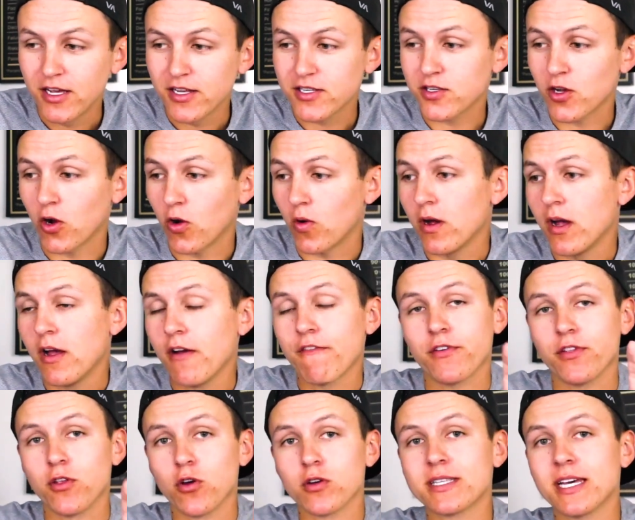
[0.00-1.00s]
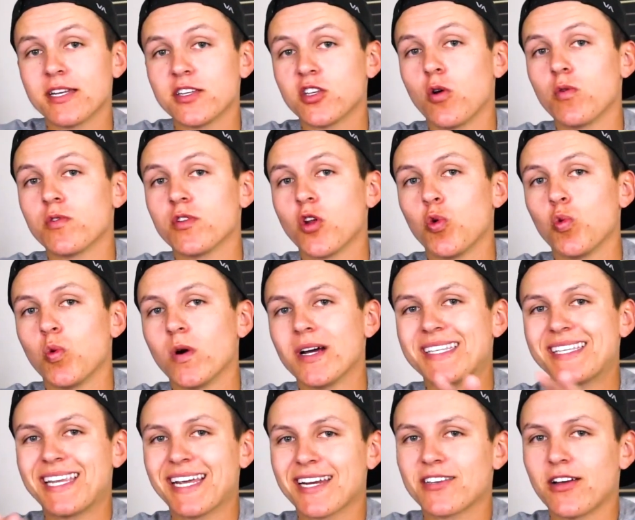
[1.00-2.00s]
So for those that don't know
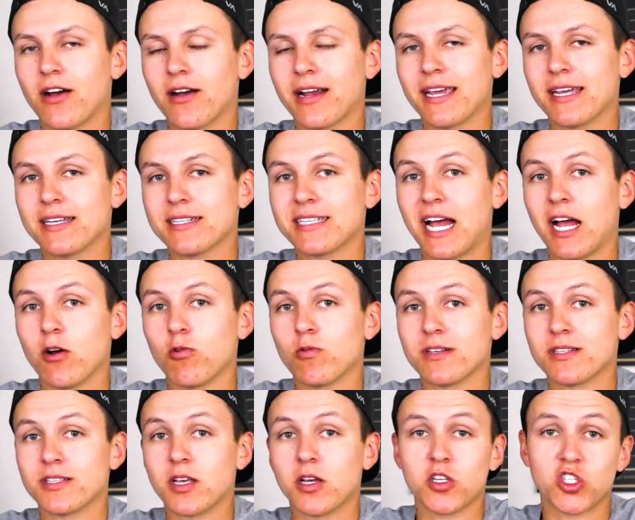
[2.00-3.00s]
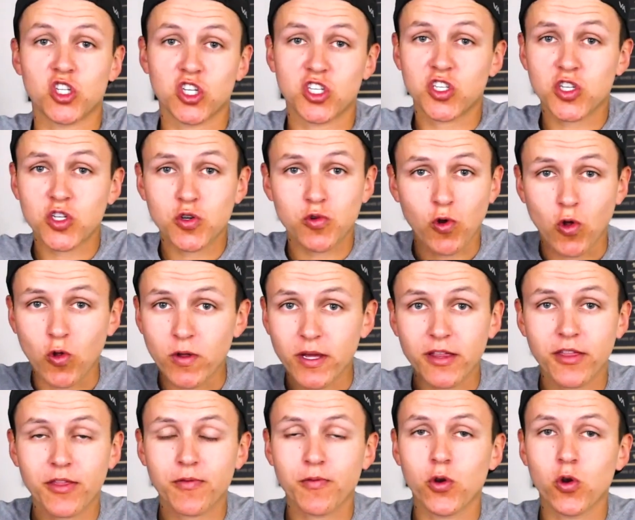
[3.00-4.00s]
what TikTok is, I was just
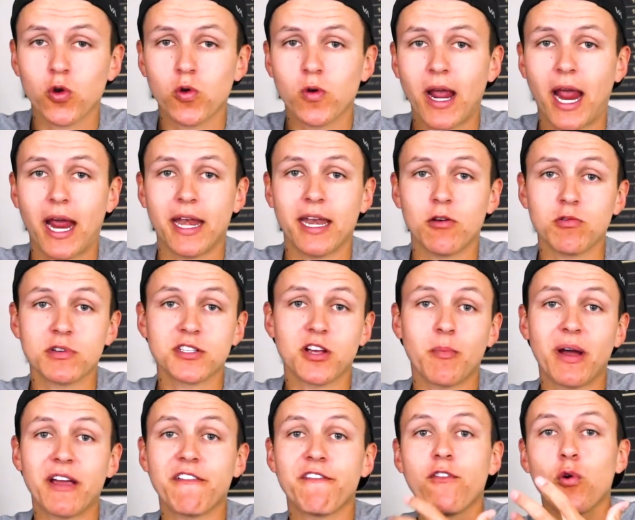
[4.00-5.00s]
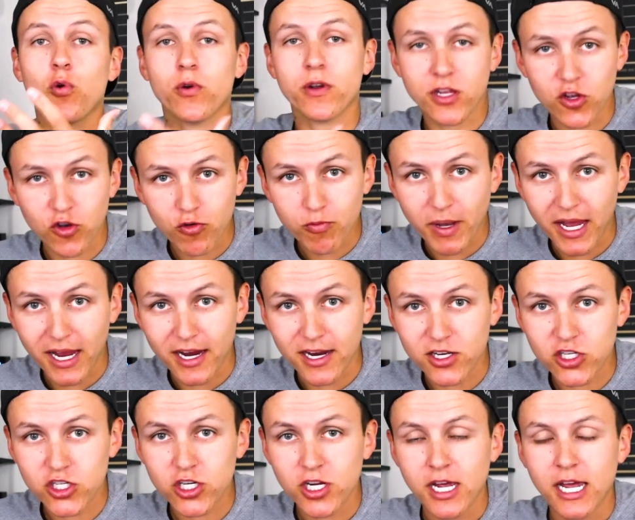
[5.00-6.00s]
scrolling through and it was on my For You
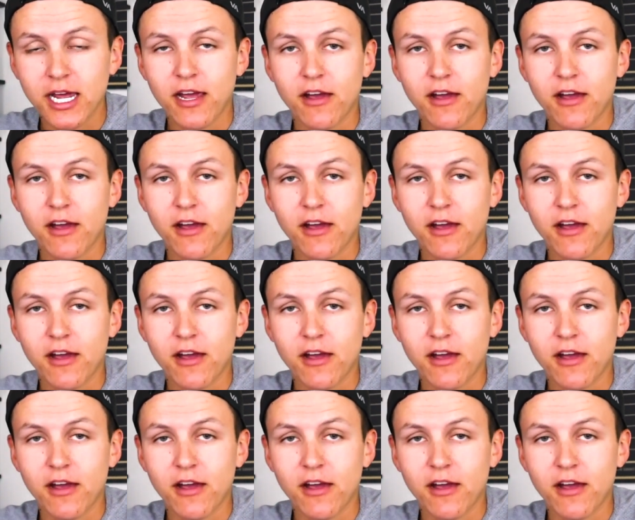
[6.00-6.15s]
page.